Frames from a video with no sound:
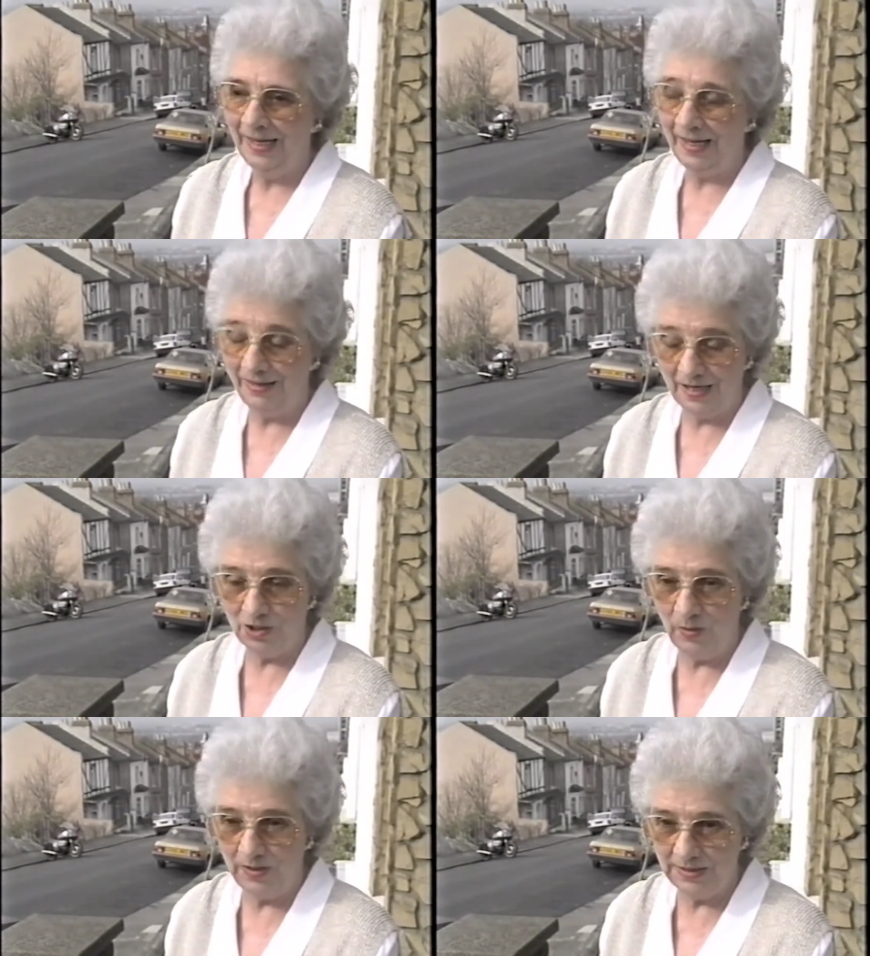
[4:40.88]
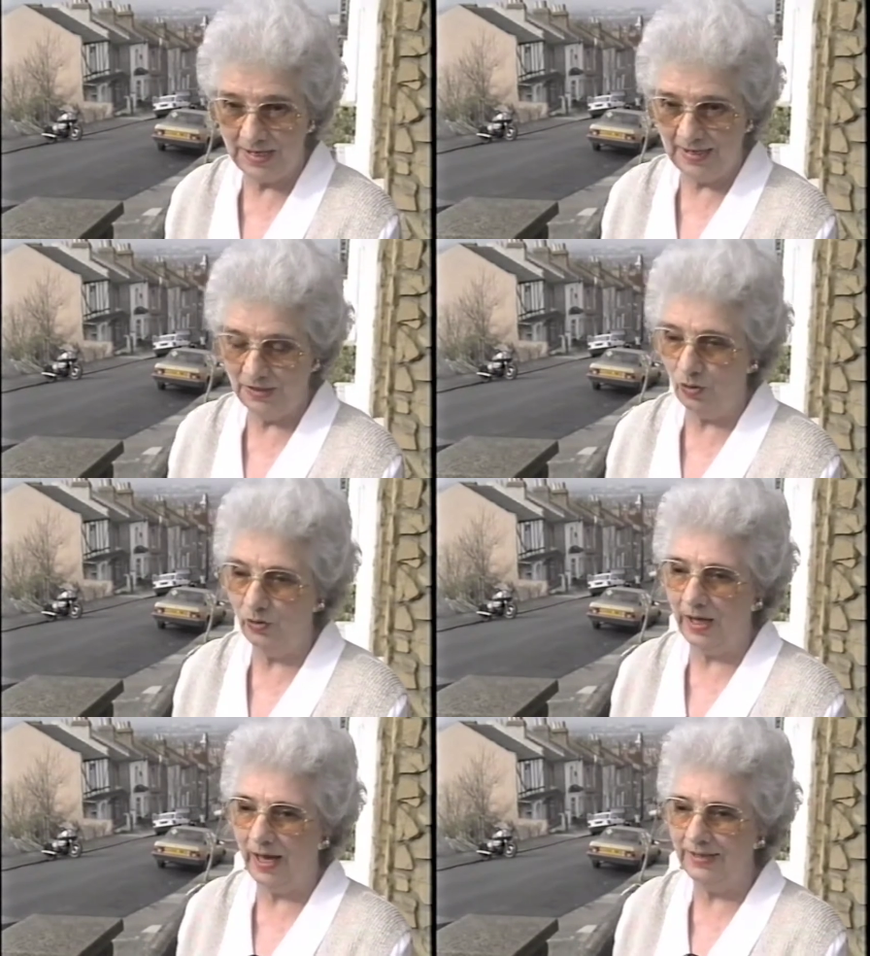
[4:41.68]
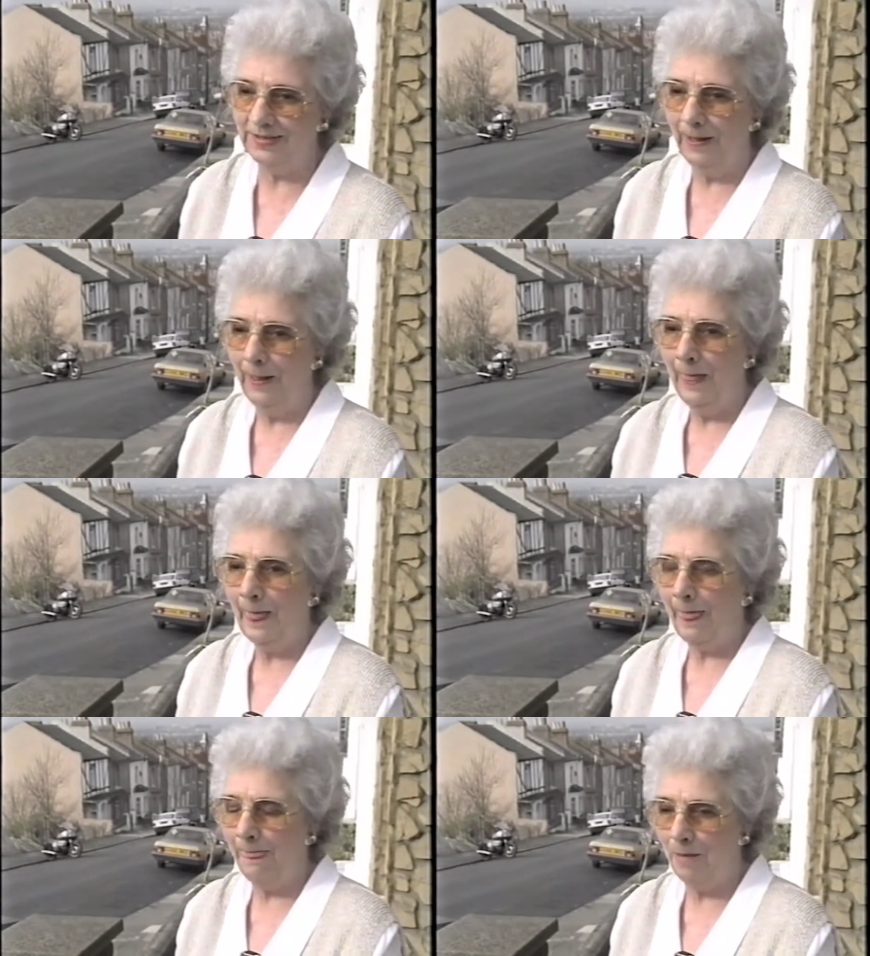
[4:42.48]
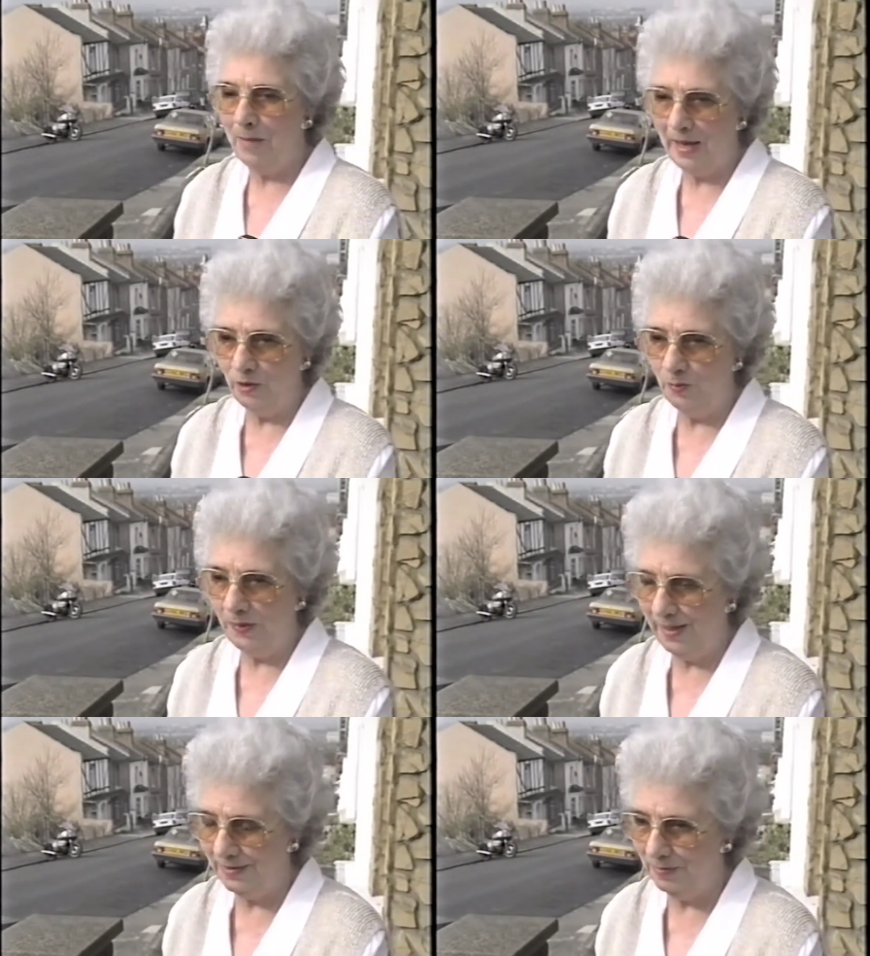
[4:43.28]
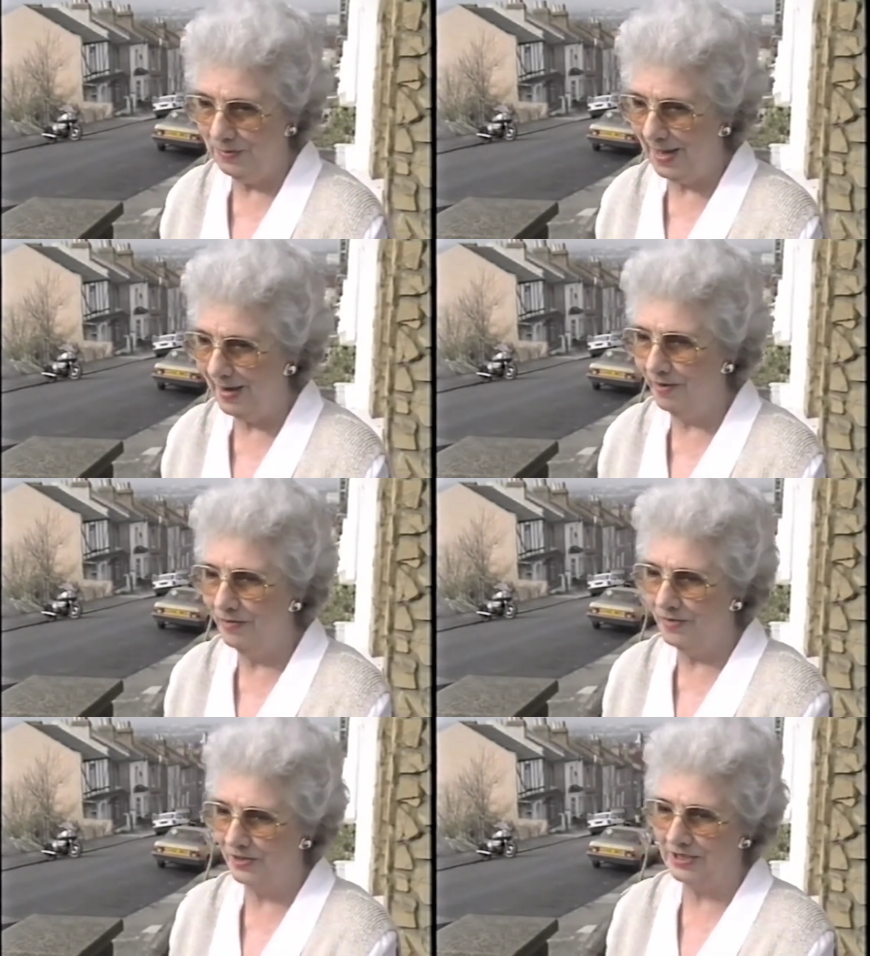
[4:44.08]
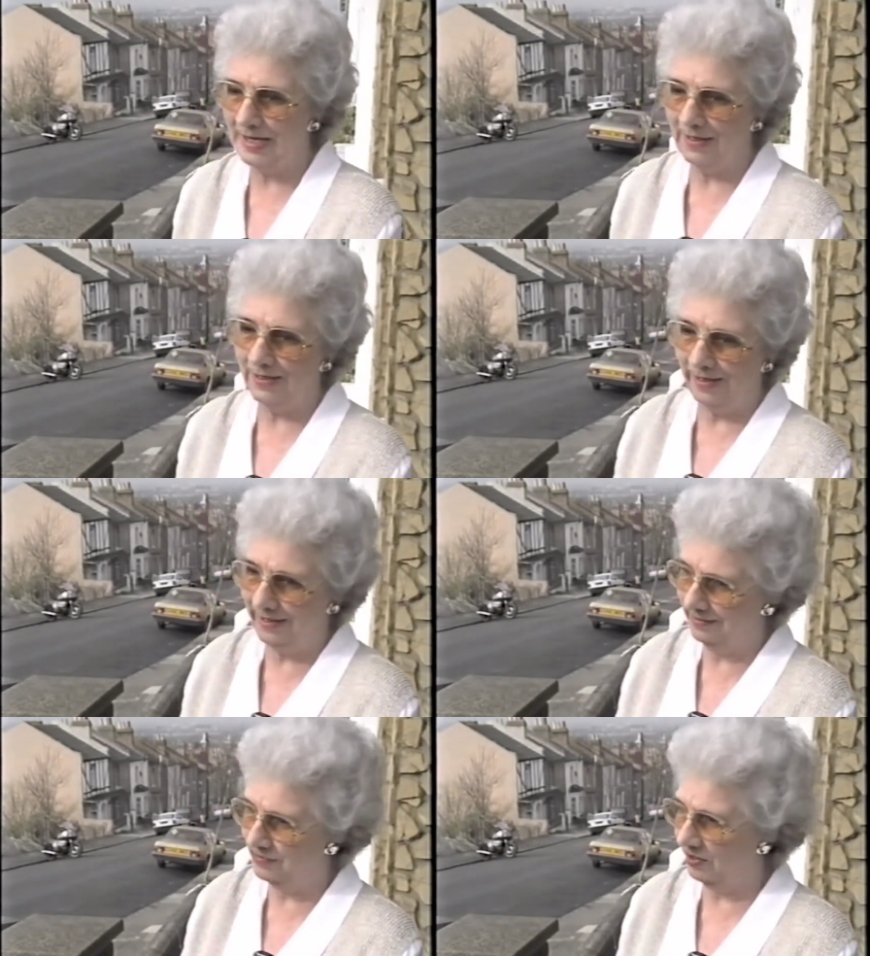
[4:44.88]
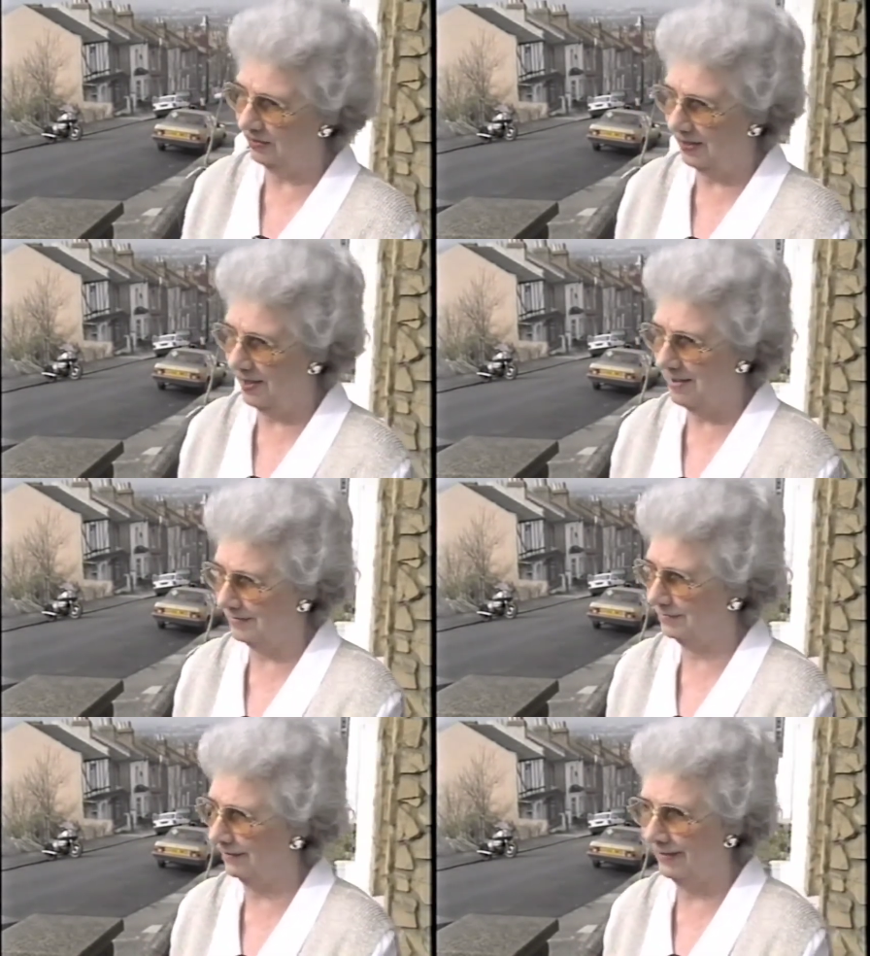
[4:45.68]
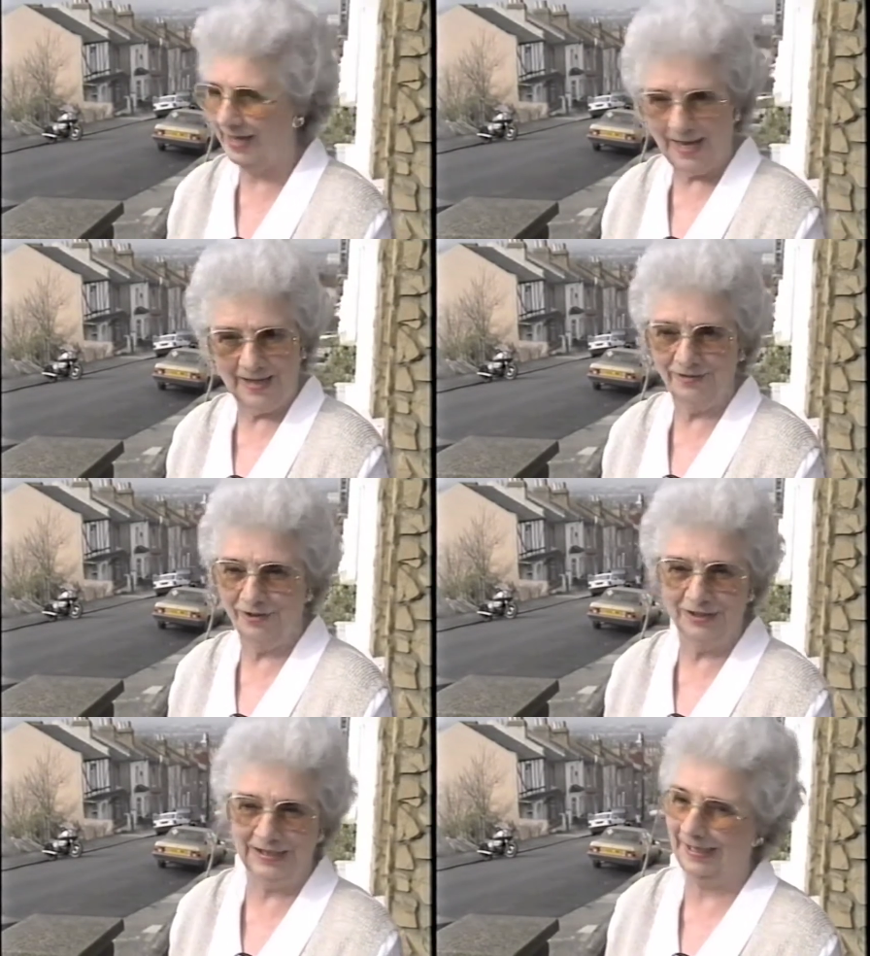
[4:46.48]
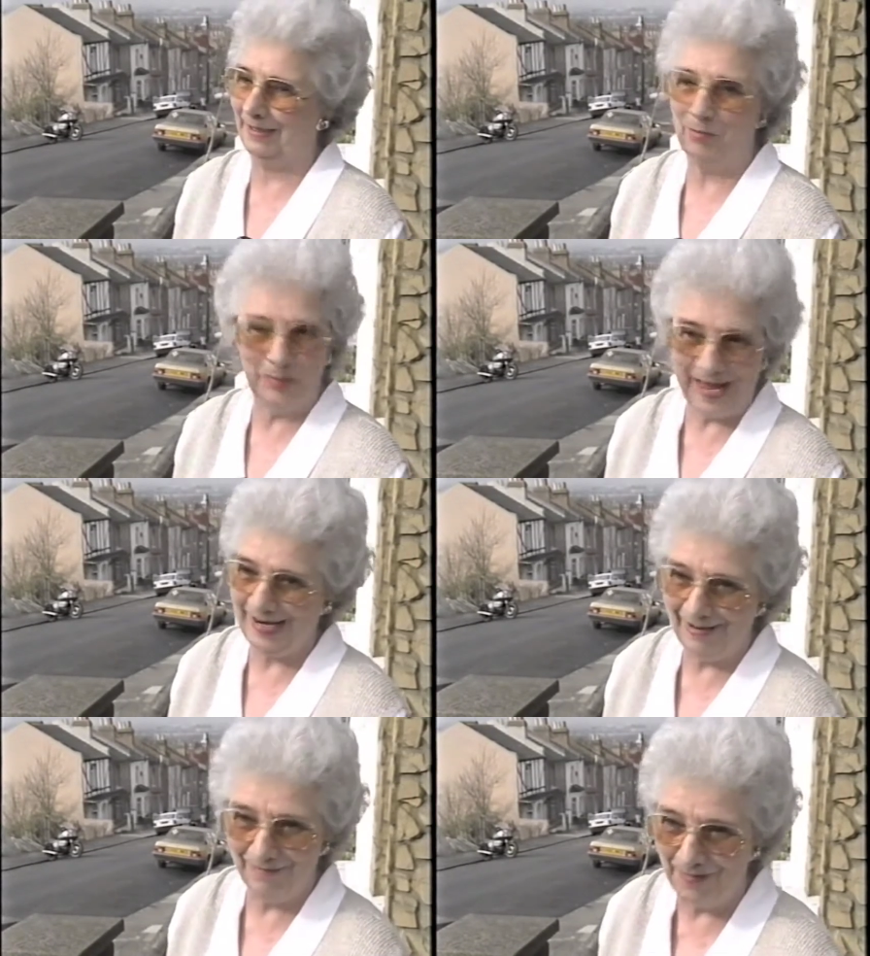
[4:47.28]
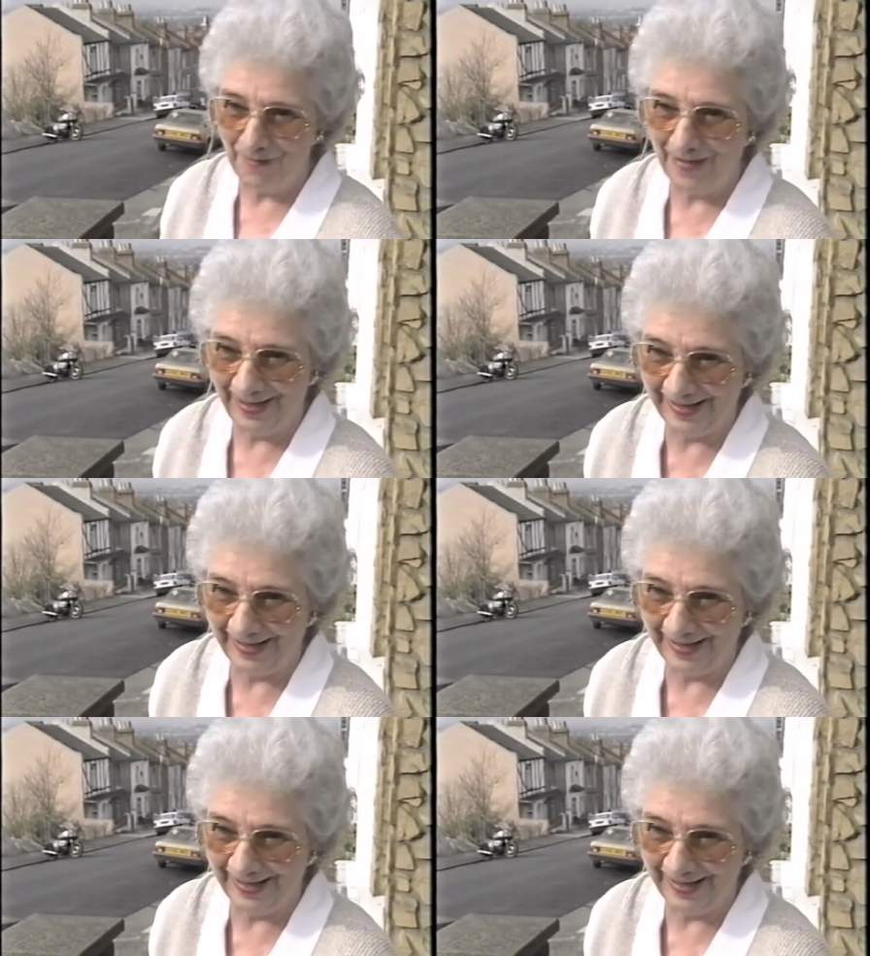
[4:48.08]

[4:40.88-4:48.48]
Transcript: And that's where it stayed all night. And the man who played the piano got steadily drunker and drunker and drunker till he could play no more.